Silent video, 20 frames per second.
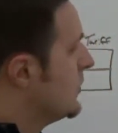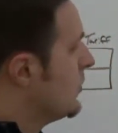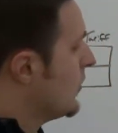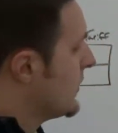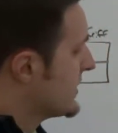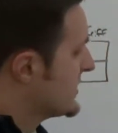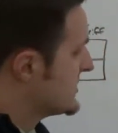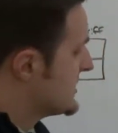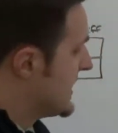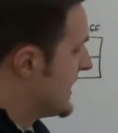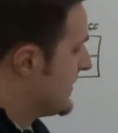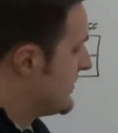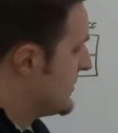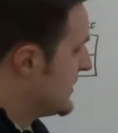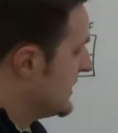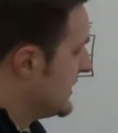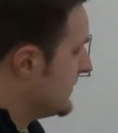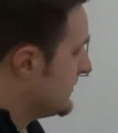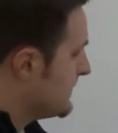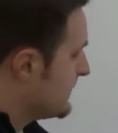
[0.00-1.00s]
What does that
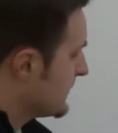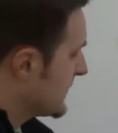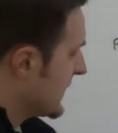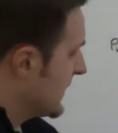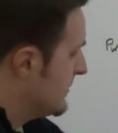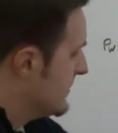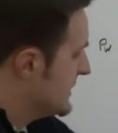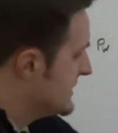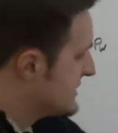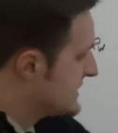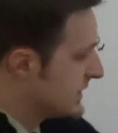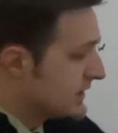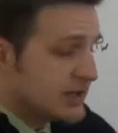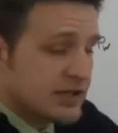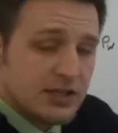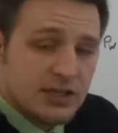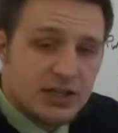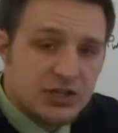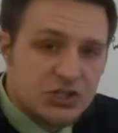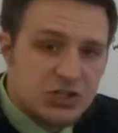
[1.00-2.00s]
mean? It means that
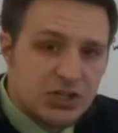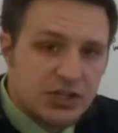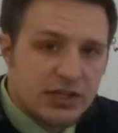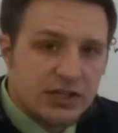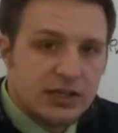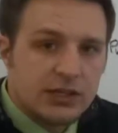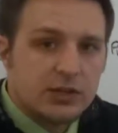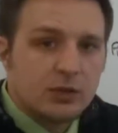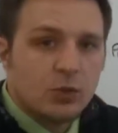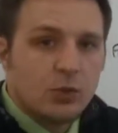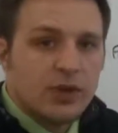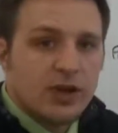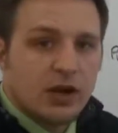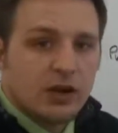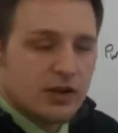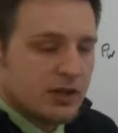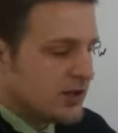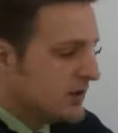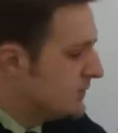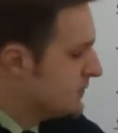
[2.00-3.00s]
initially we
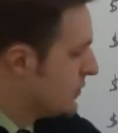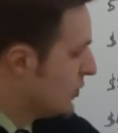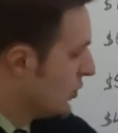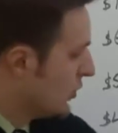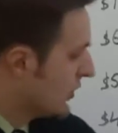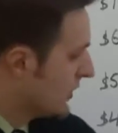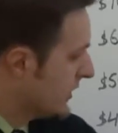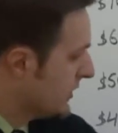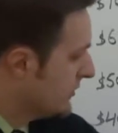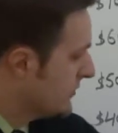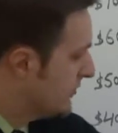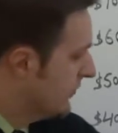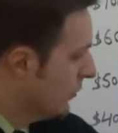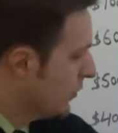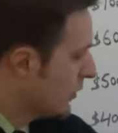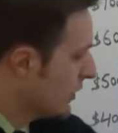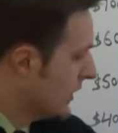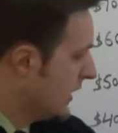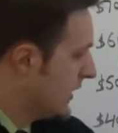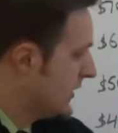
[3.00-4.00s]
are importing
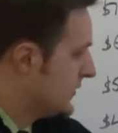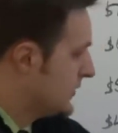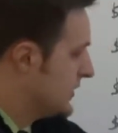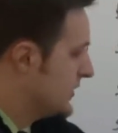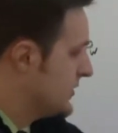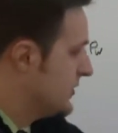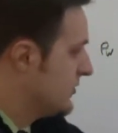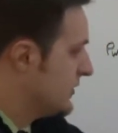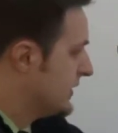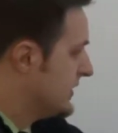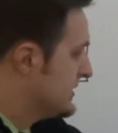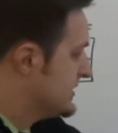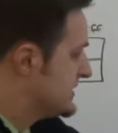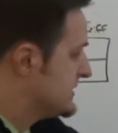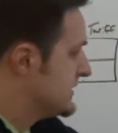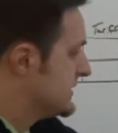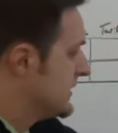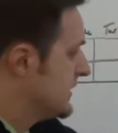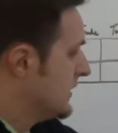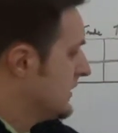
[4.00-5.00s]
400
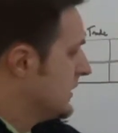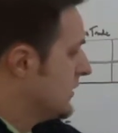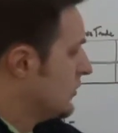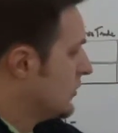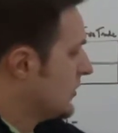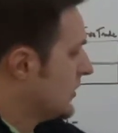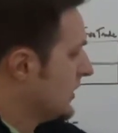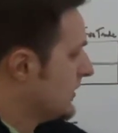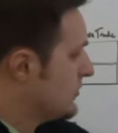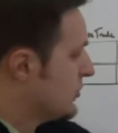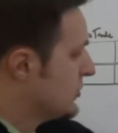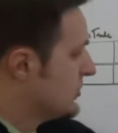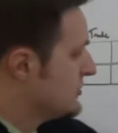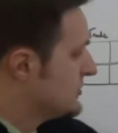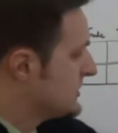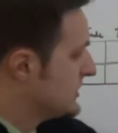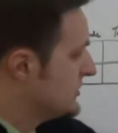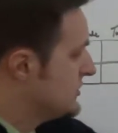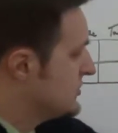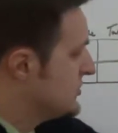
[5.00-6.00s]
units. We're only
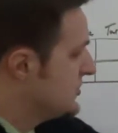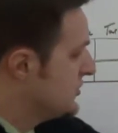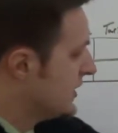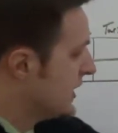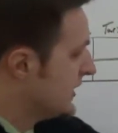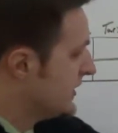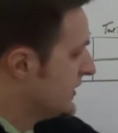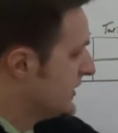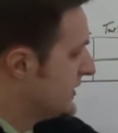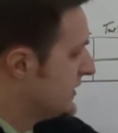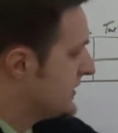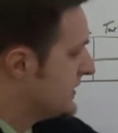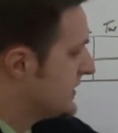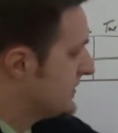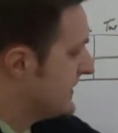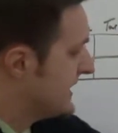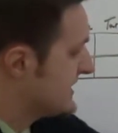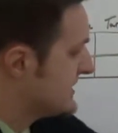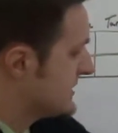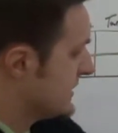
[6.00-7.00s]
producing 200
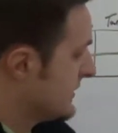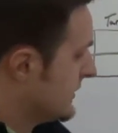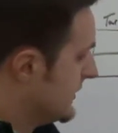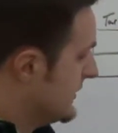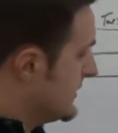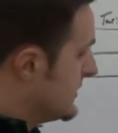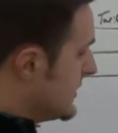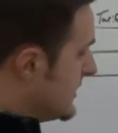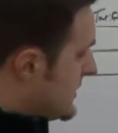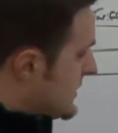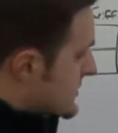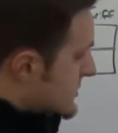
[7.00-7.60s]
domestically.